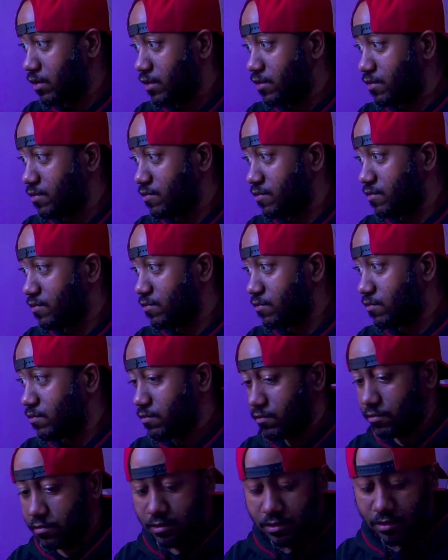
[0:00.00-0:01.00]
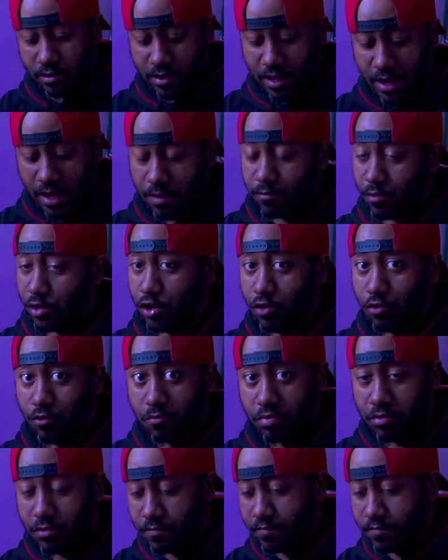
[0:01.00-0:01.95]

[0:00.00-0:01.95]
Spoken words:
is GameCube.